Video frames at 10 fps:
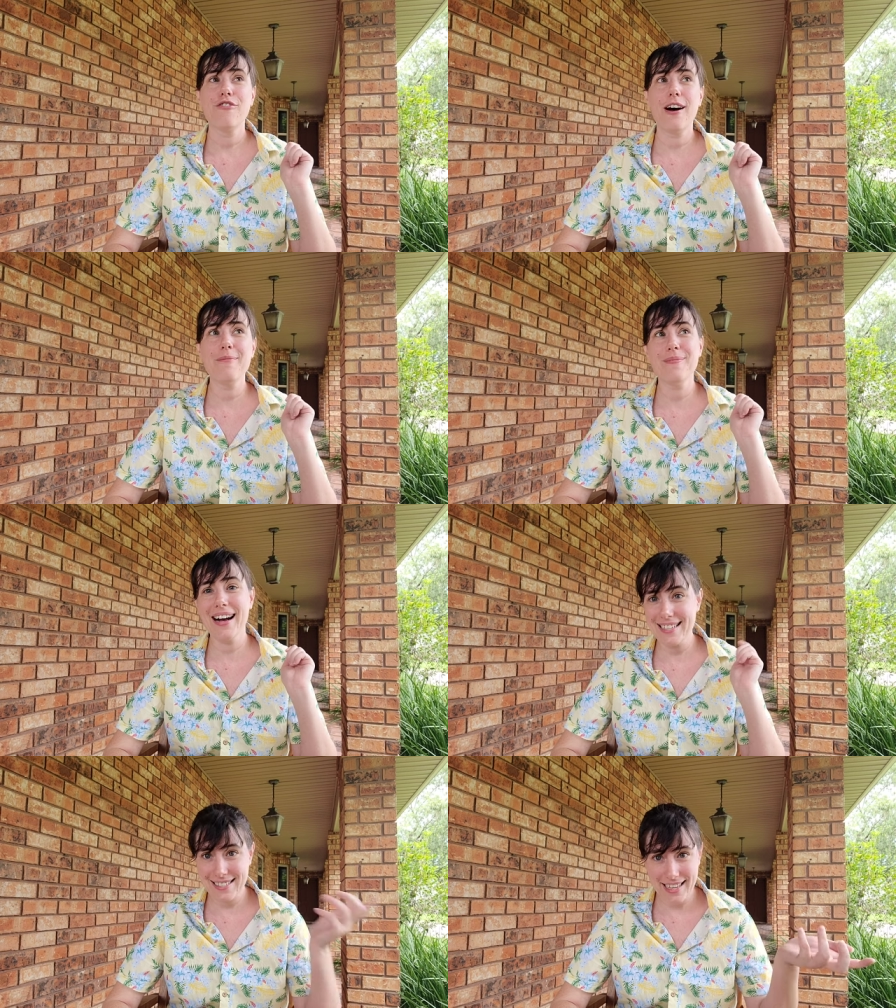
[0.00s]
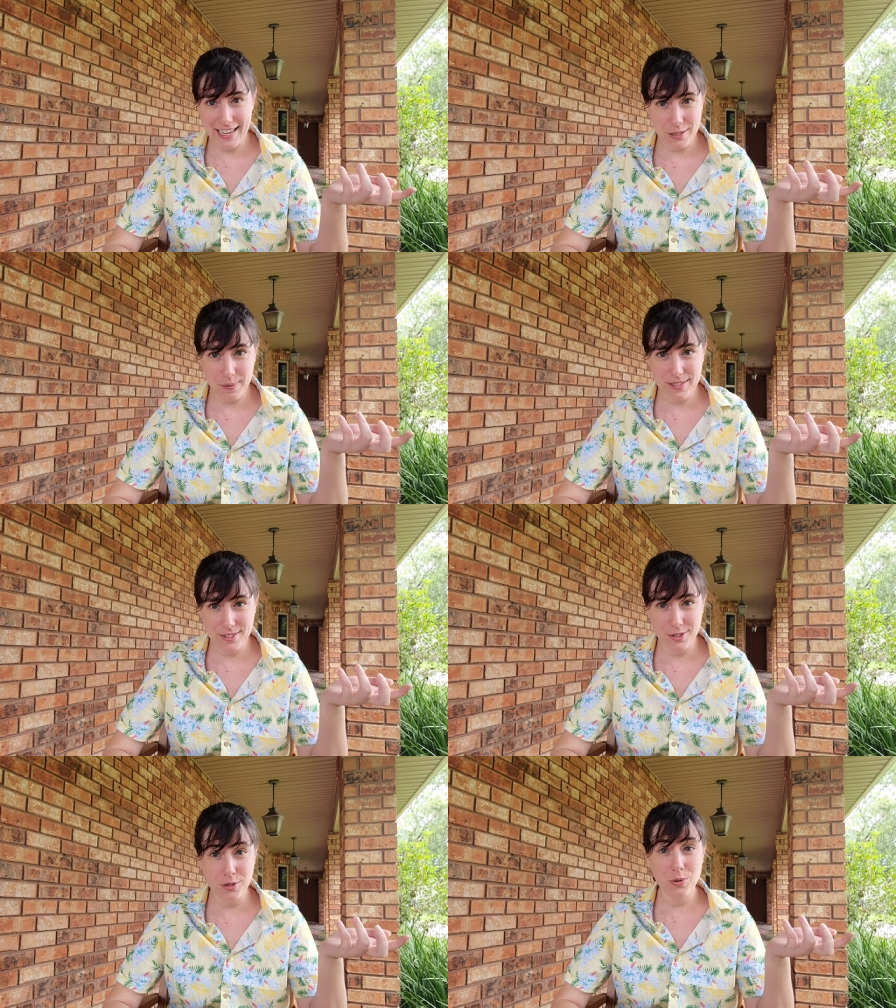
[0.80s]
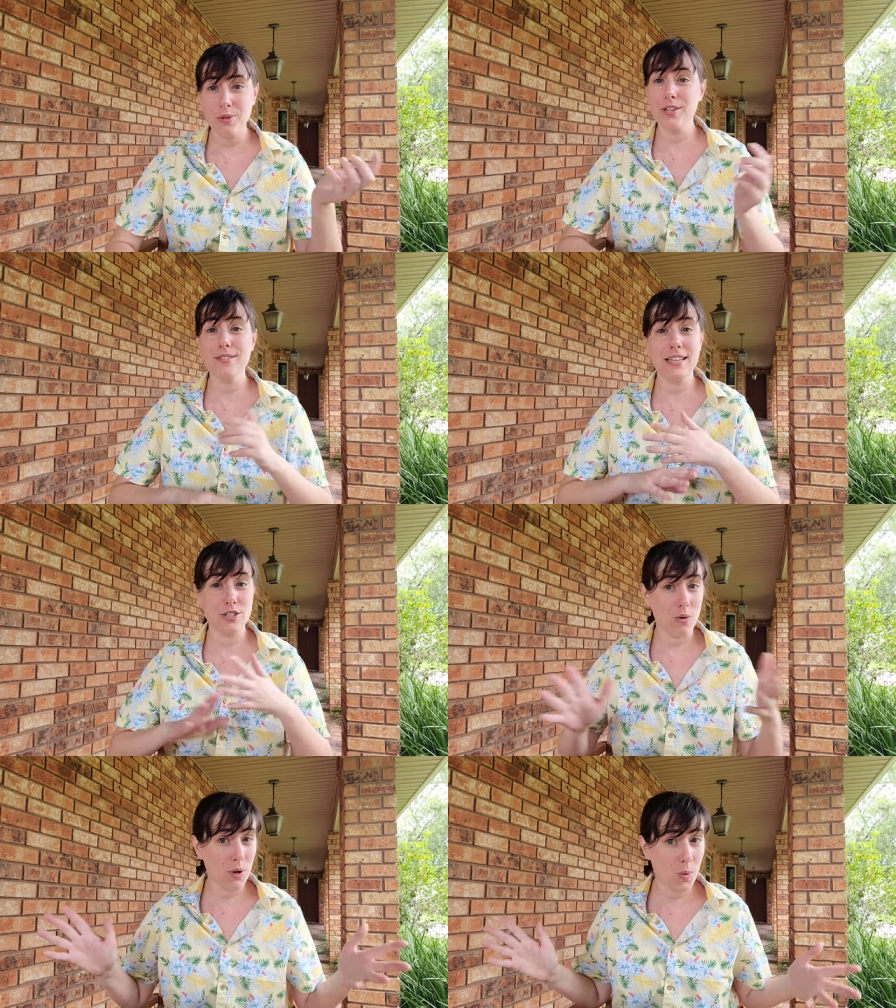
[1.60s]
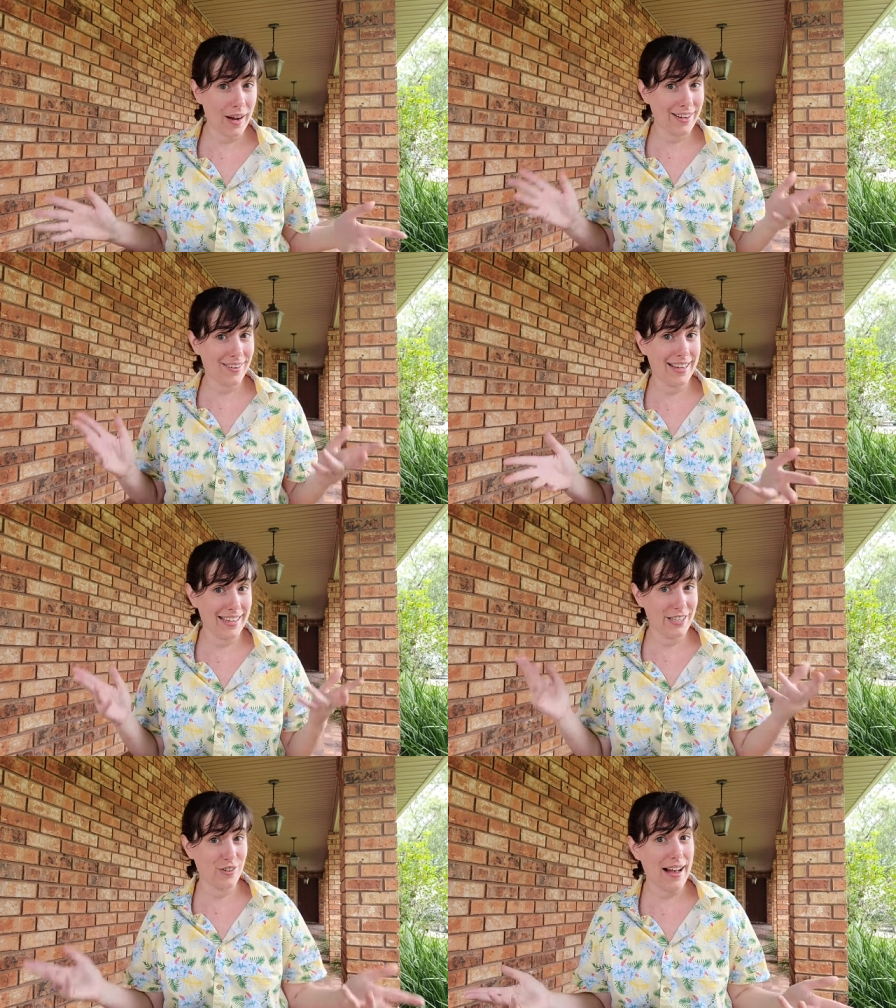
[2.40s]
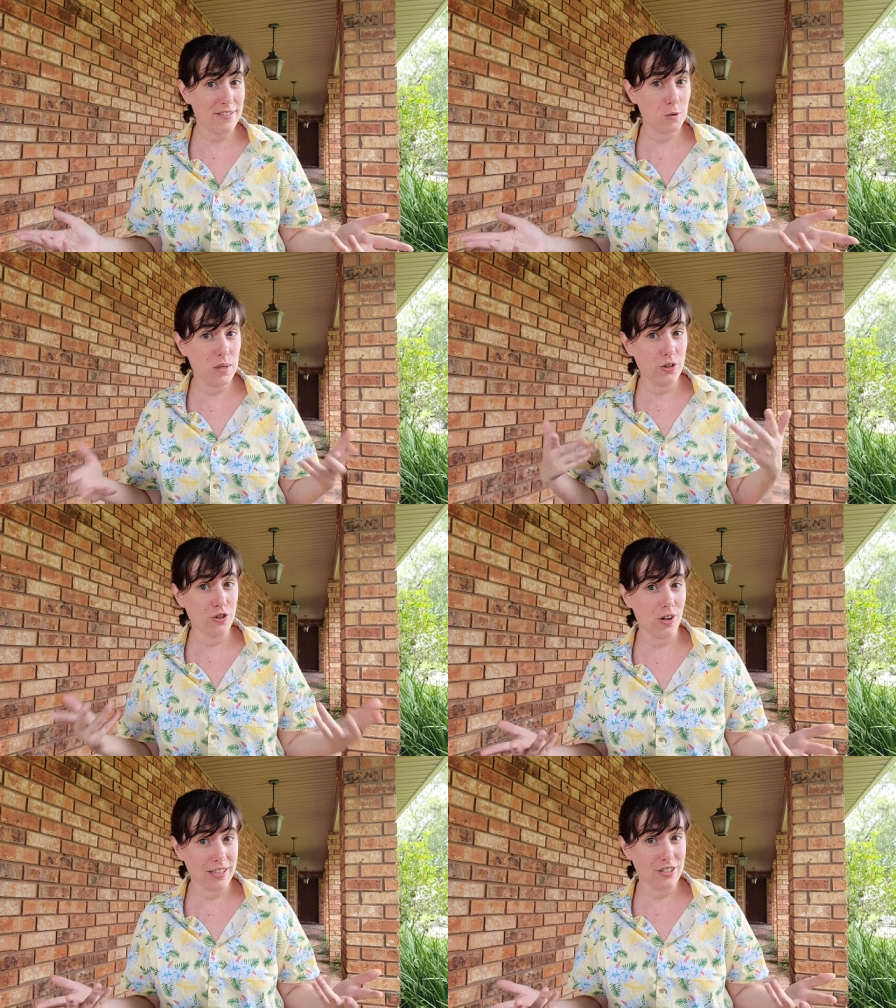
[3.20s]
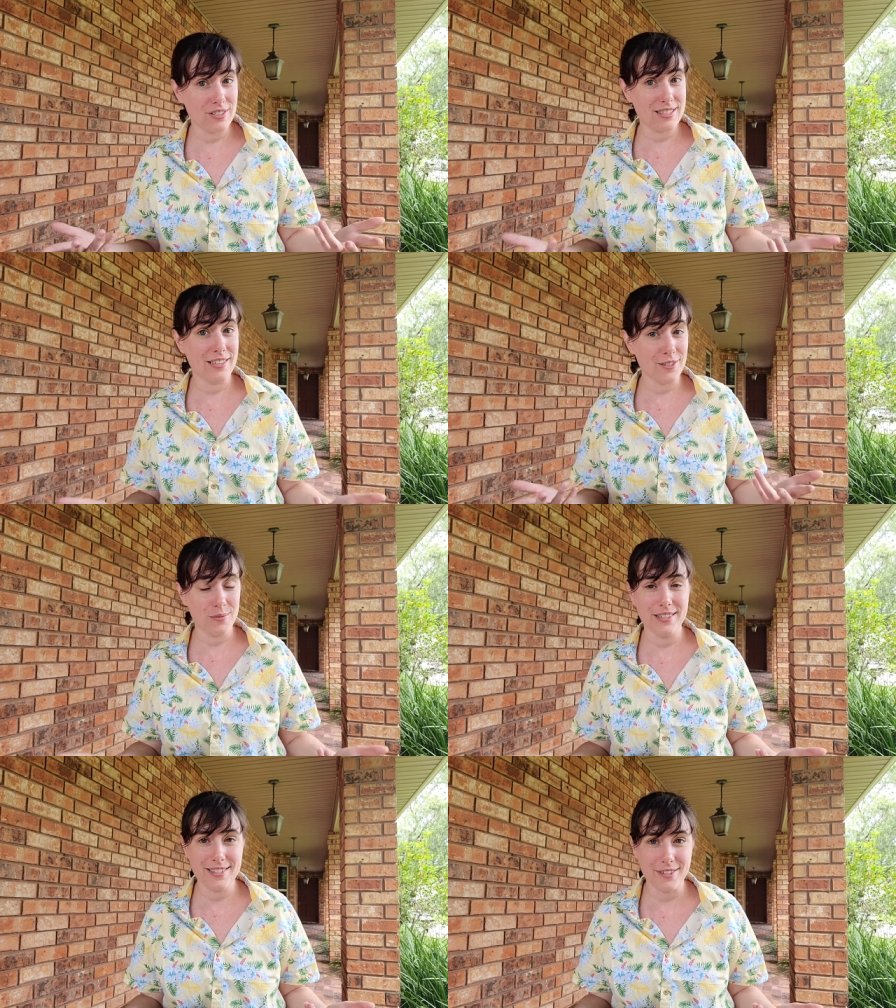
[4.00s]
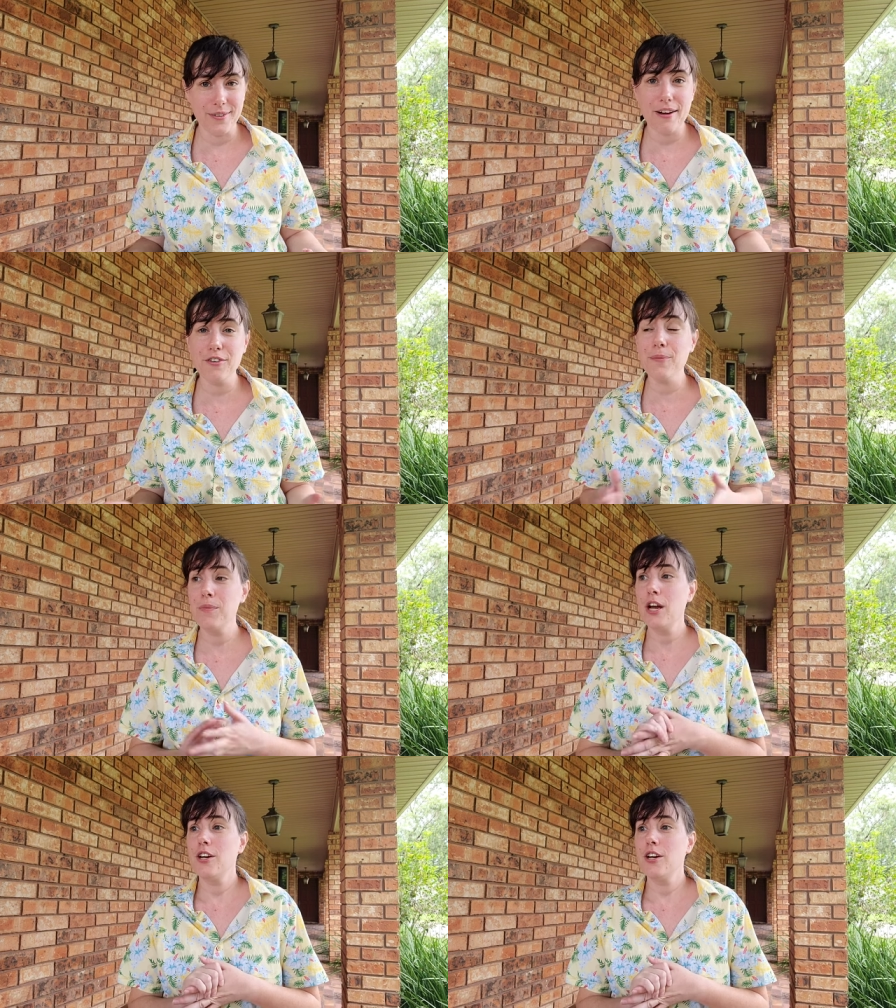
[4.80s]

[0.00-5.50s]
From my Stash Buster tutorials that don't require any draftsman or drawing skills whatsoever,